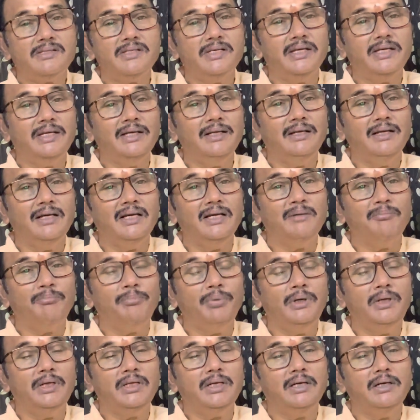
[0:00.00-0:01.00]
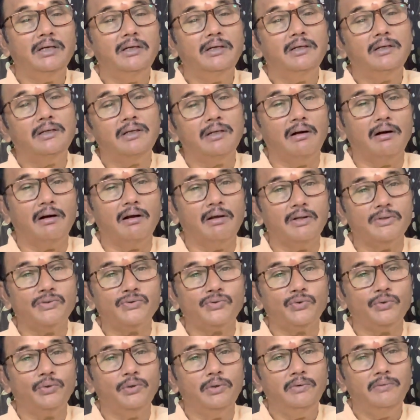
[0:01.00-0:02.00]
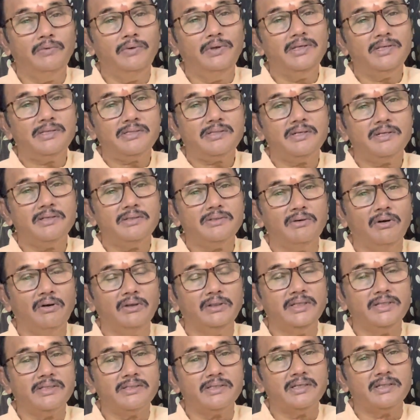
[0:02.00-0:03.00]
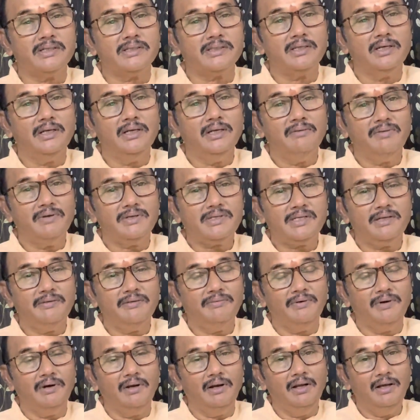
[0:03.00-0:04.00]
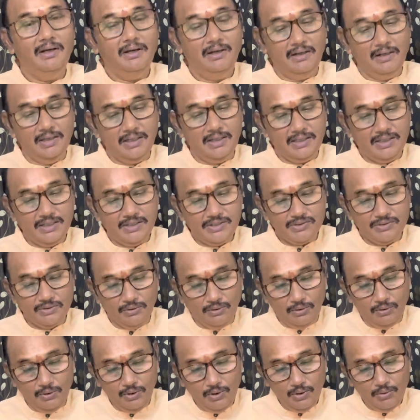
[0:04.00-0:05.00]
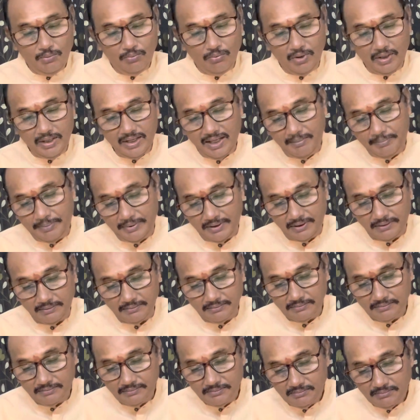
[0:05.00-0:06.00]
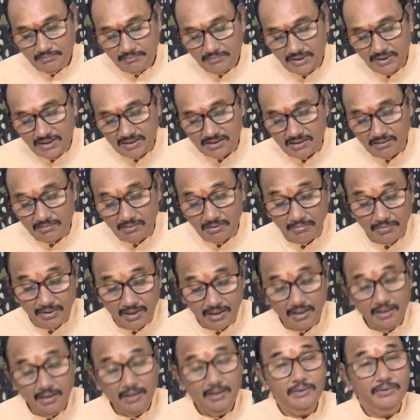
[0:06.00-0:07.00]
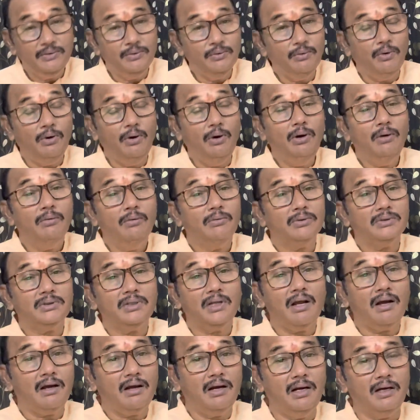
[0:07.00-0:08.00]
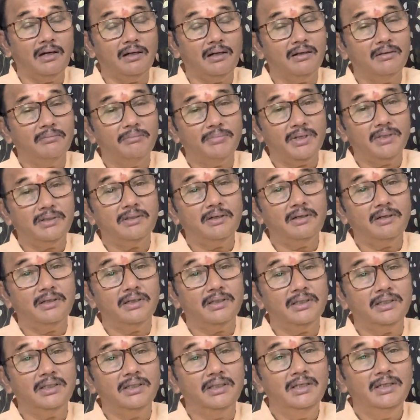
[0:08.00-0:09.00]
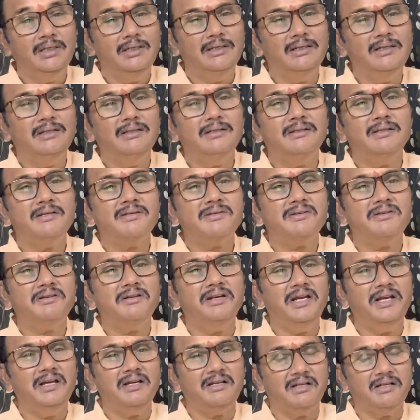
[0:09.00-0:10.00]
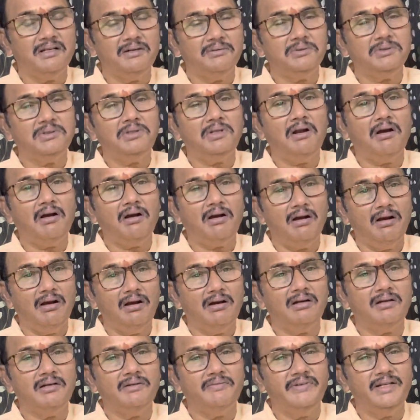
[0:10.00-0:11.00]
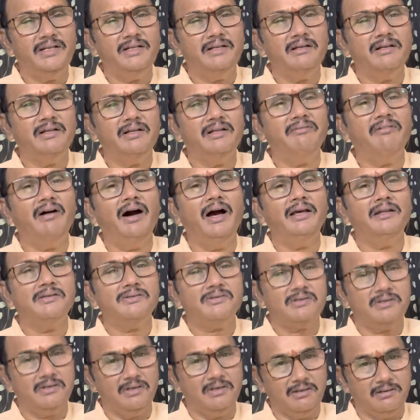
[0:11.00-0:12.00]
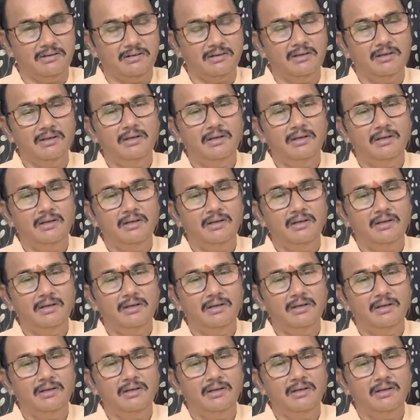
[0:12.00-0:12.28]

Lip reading: taken a political turn also. We'll discuss all these things. First of all, let us know what happened. Please remember, you know Uttarakhand. Presently, it is a state, Uttarakhand, a very divine state.